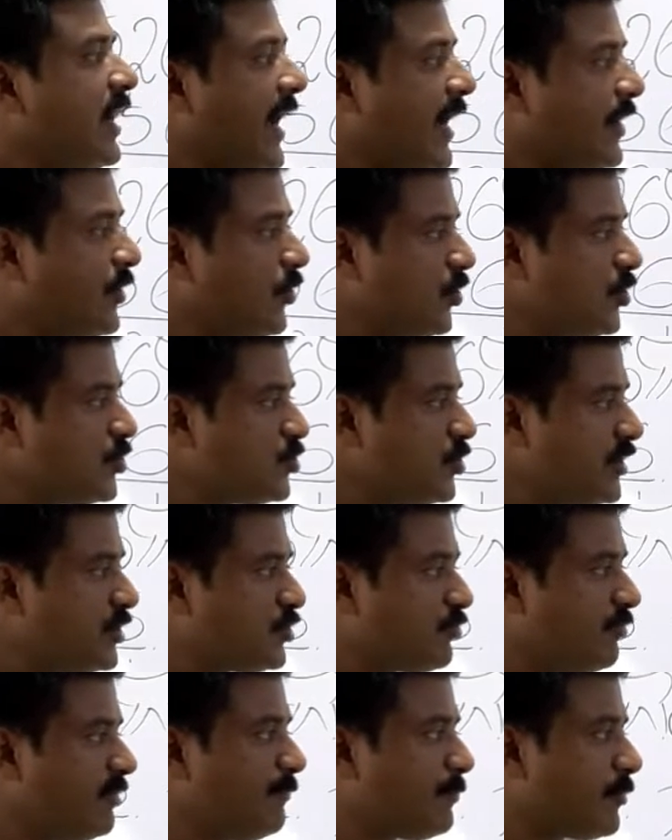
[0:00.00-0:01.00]
and also
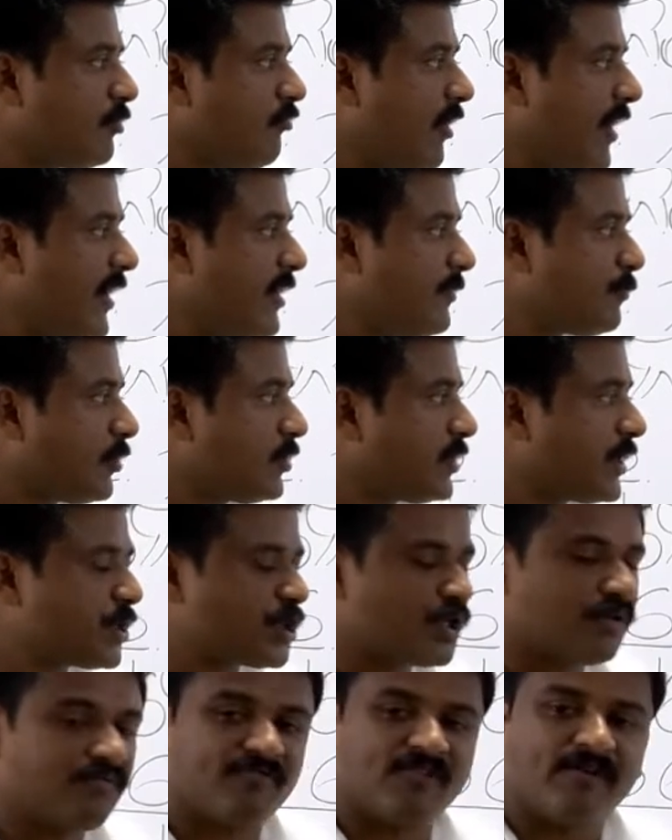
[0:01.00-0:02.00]
it will provide
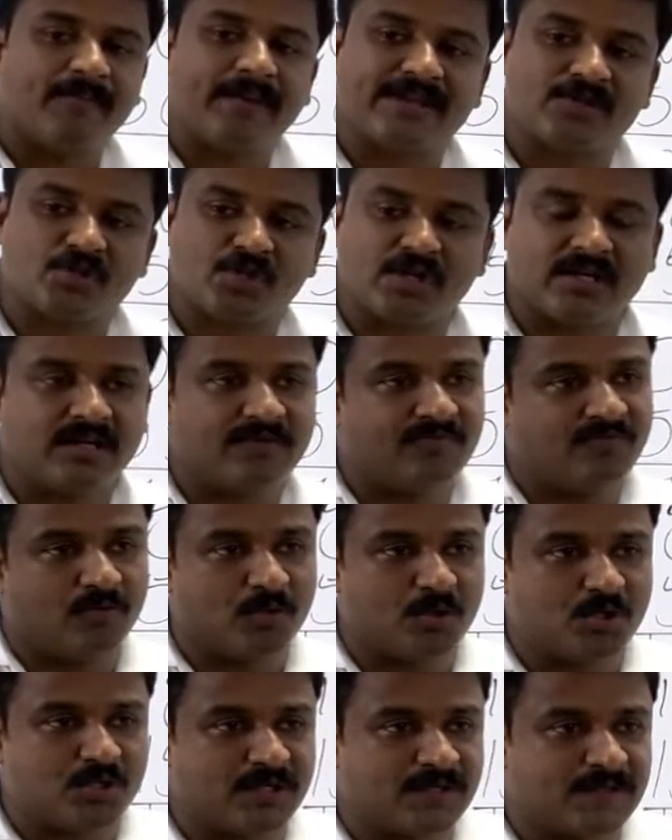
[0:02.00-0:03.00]
protection from external
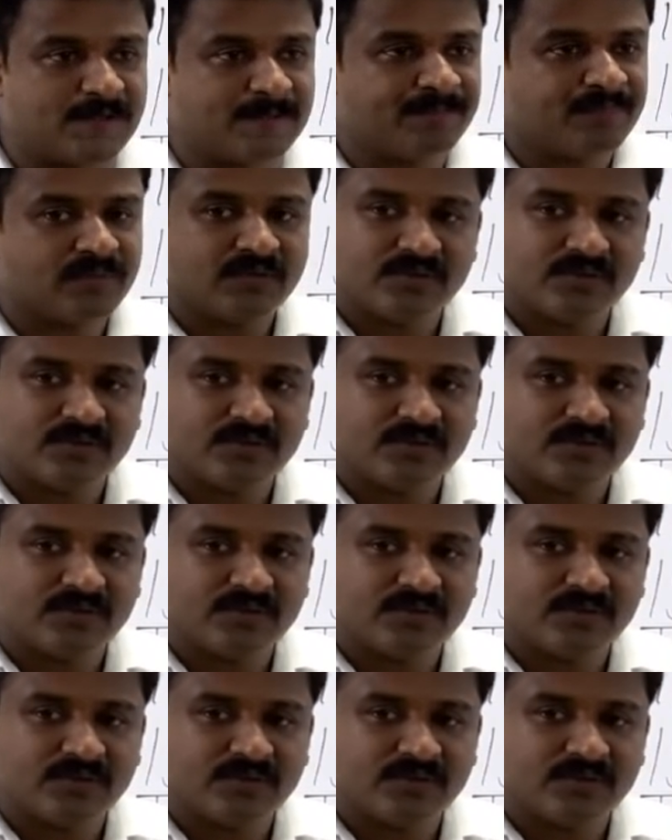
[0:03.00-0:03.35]
forces.